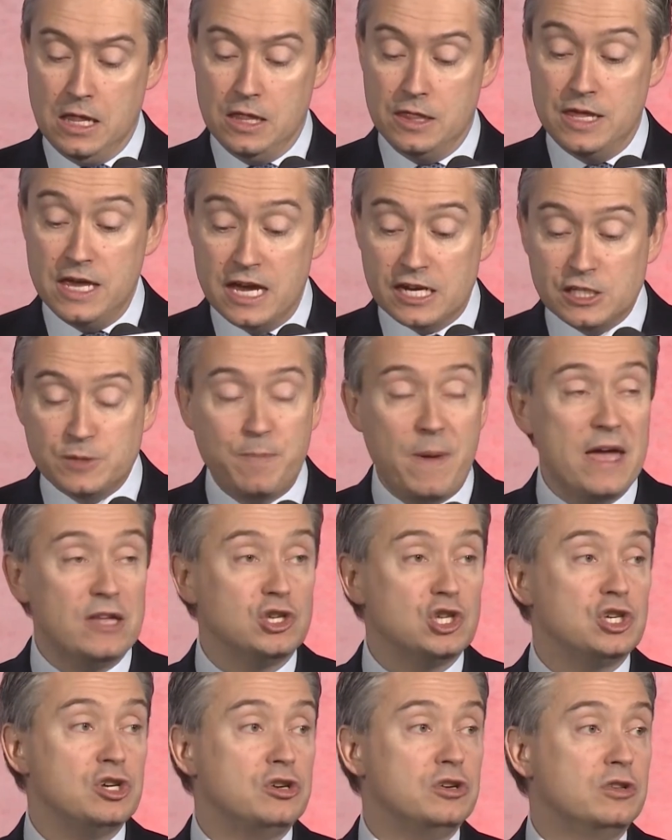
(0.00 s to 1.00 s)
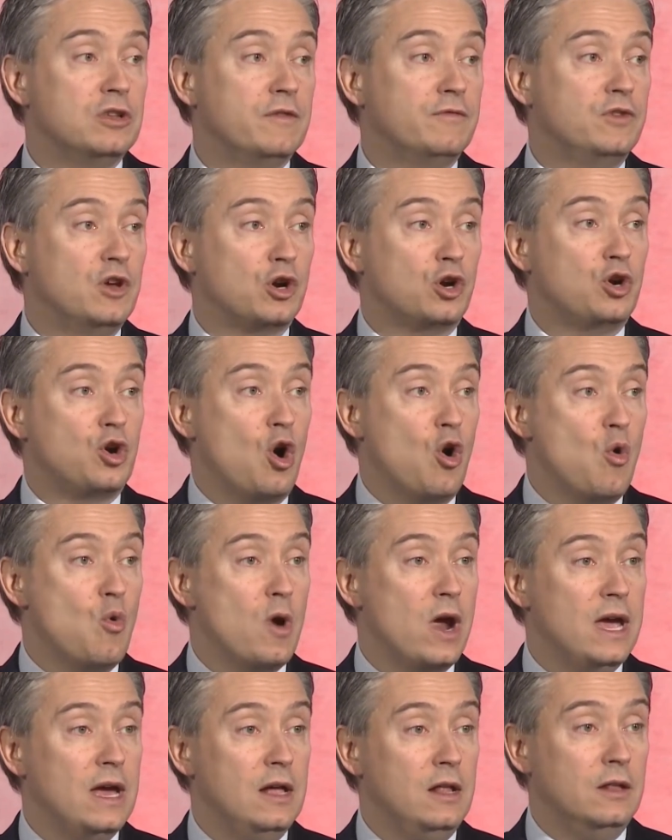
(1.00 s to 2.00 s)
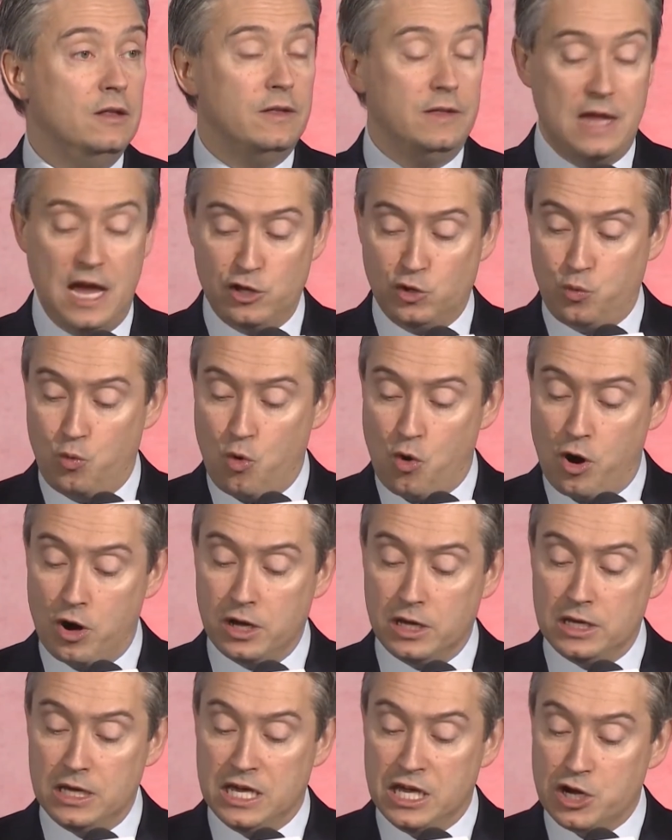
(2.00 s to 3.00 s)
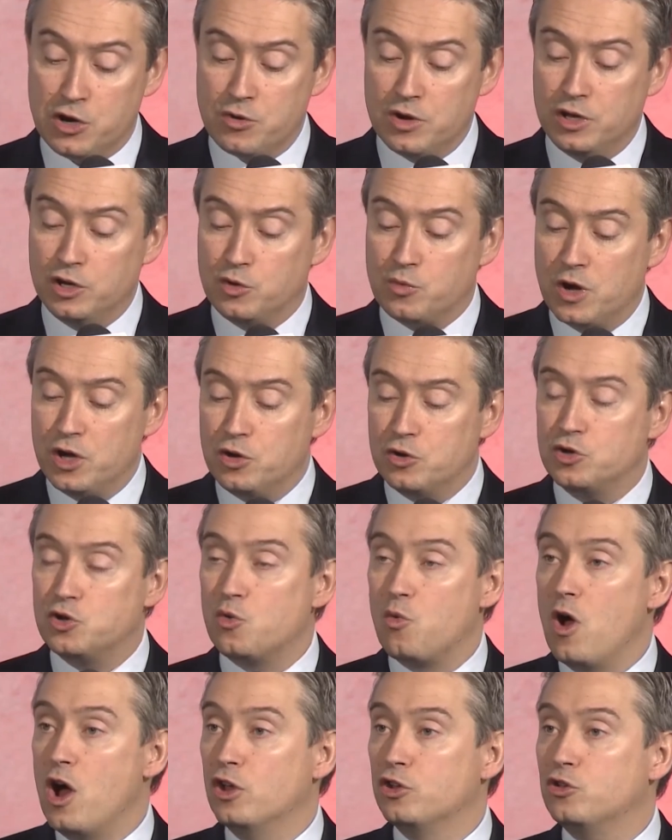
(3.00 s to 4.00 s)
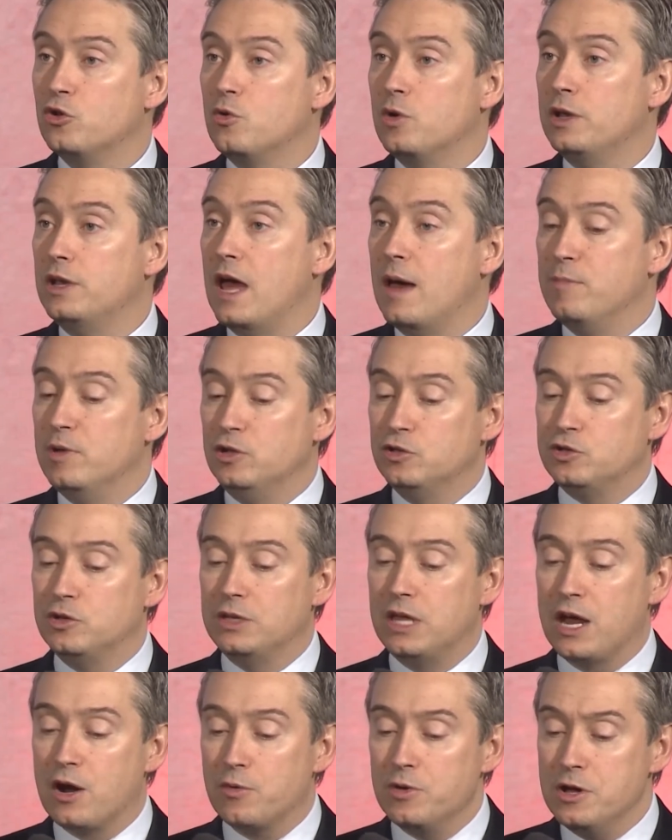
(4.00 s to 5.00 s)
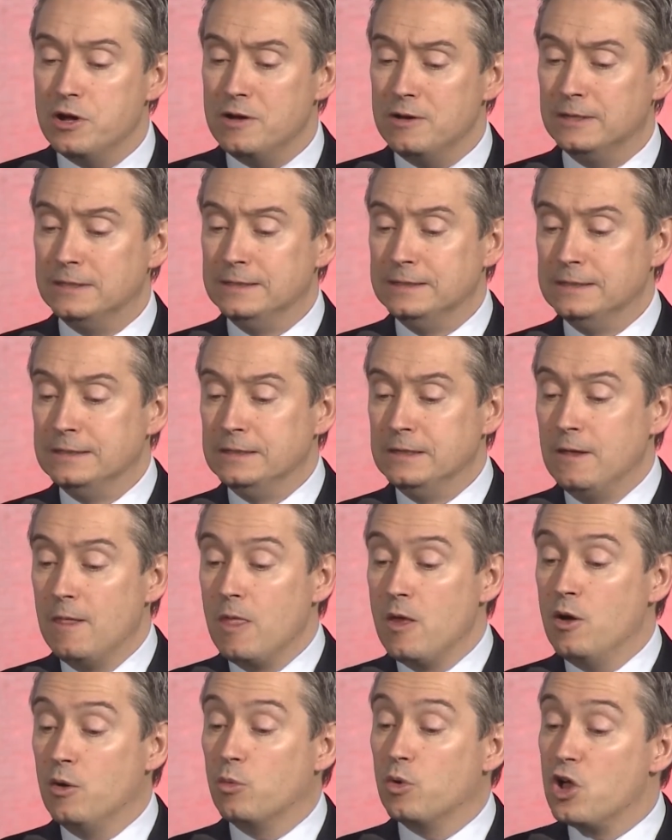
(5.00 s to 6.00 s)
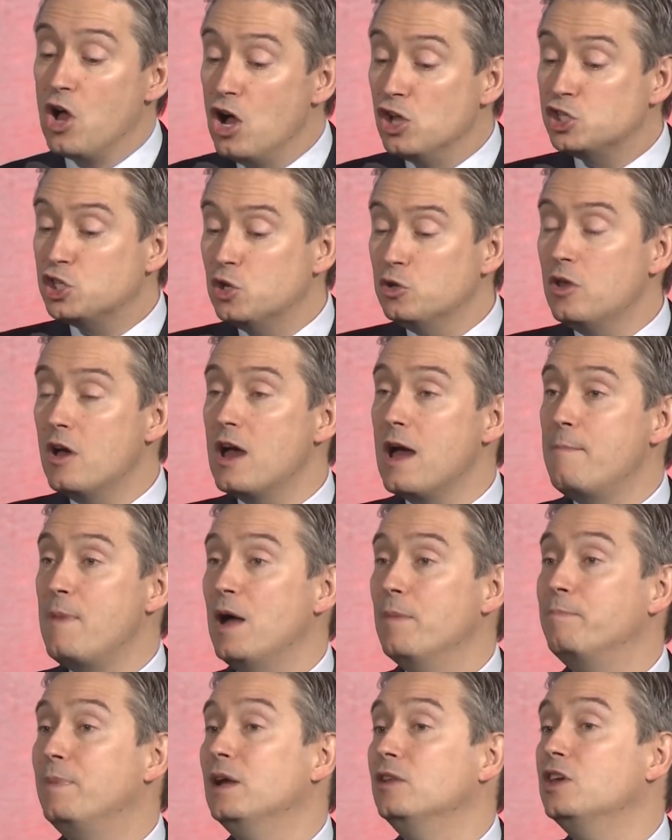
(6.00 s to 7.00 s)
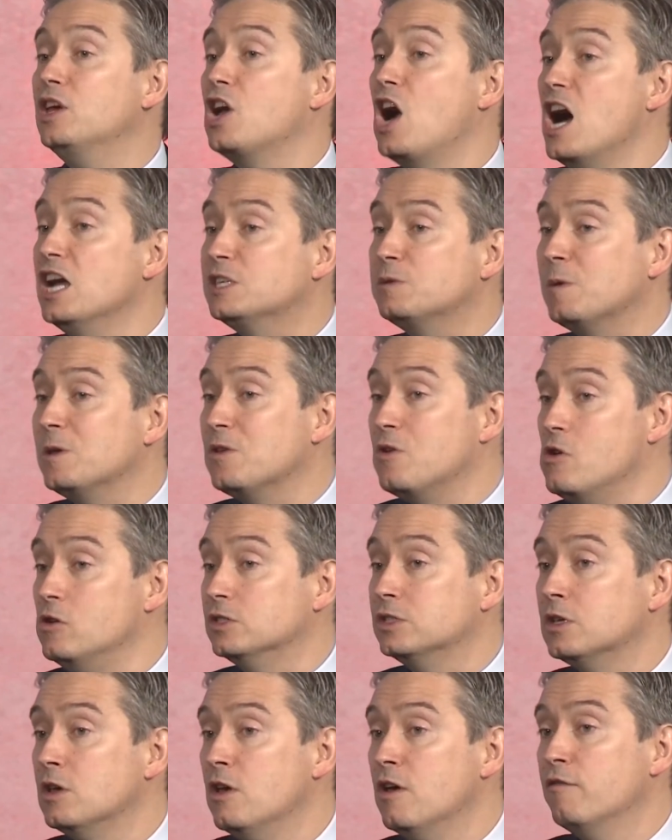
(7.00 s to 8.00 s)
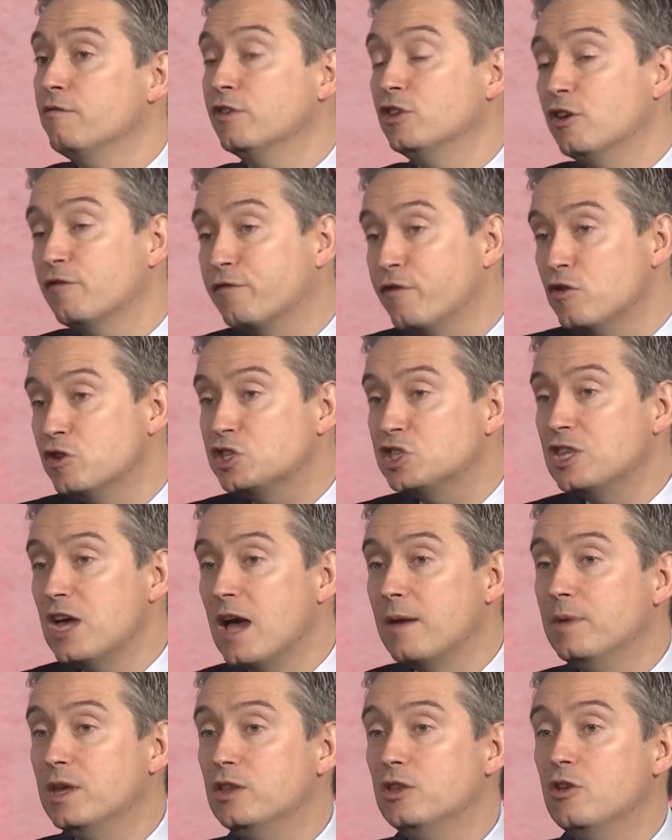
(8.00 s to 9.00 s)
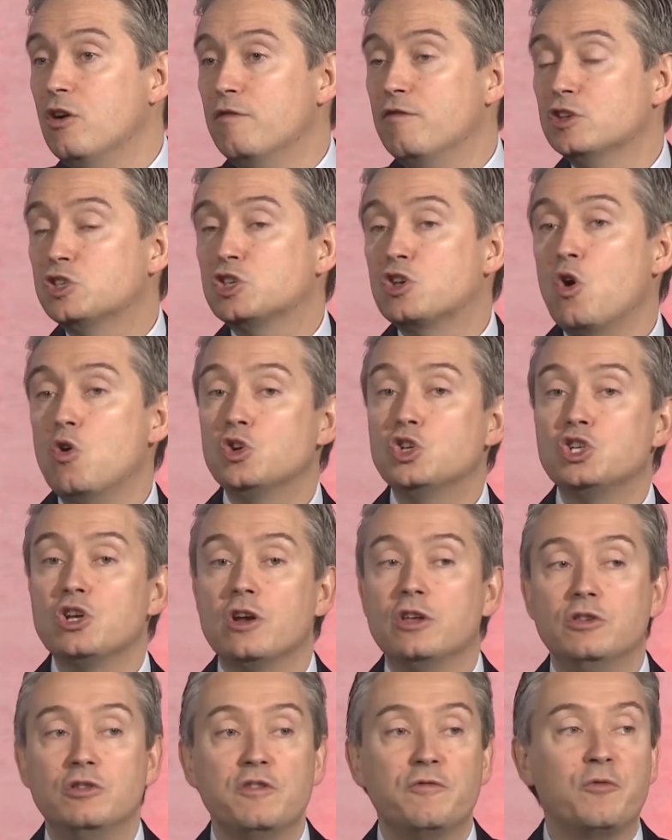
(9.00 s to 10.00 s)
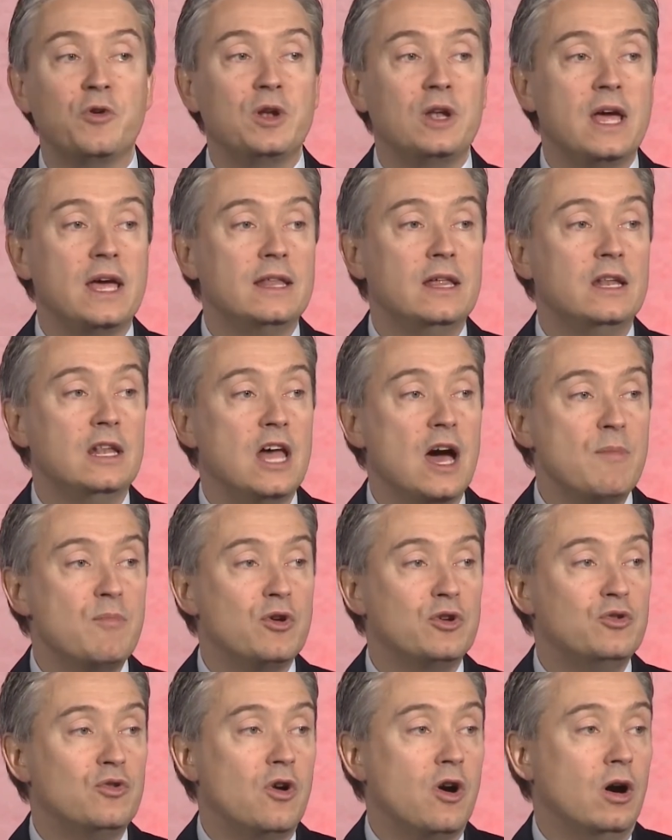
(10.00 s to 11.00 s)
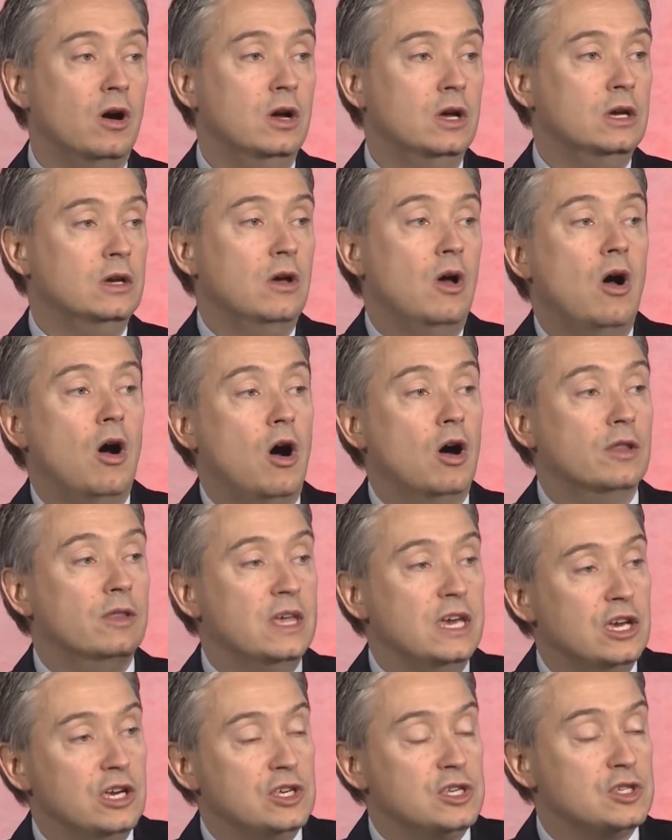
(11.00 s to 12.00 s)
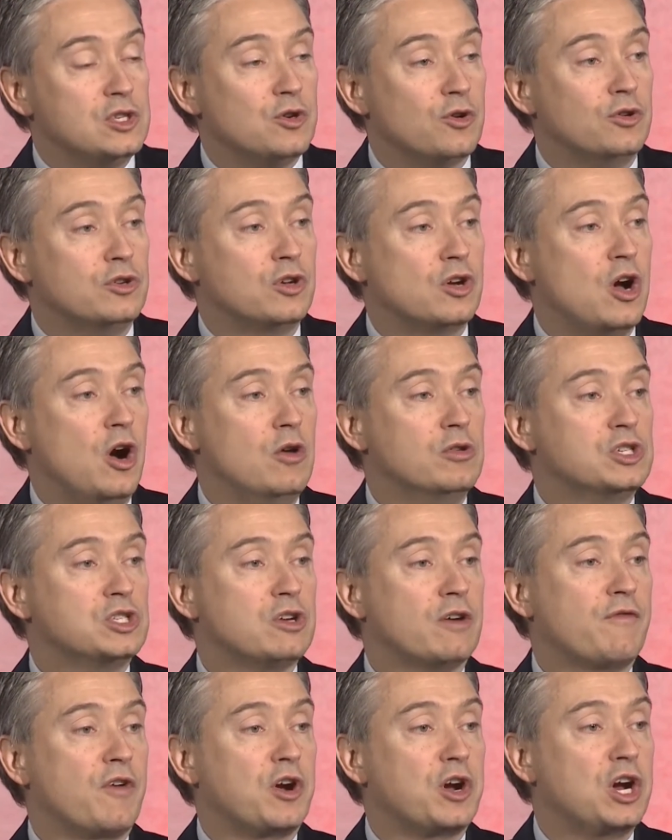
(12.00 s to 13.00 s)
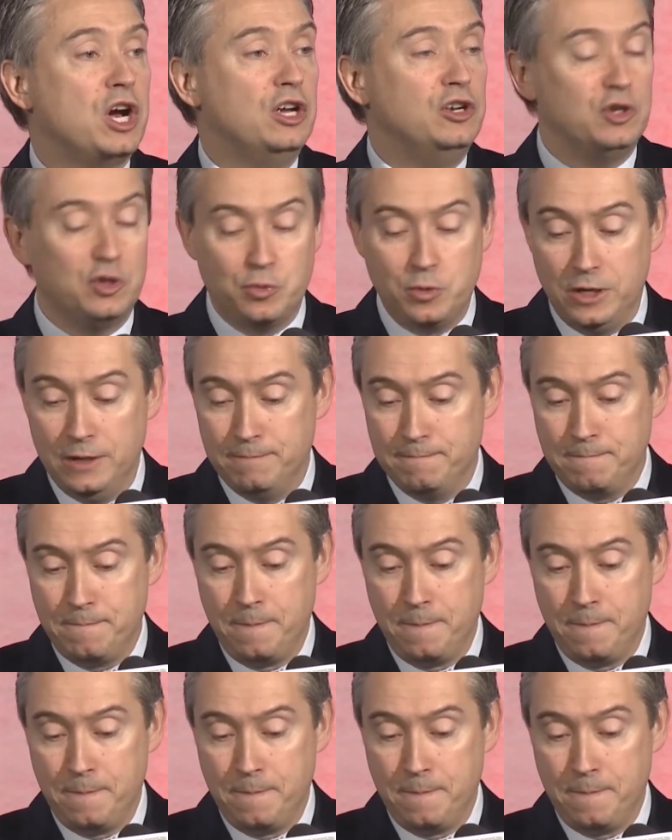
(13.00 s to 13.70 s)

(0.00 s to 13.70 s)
the expansion of the GO Rail network here in Greater Toronto and Hamilton area. We also talk about building hospitals for the first time in Nova Scotia, Newfoundland, and Labrador on the eastern coast of our country.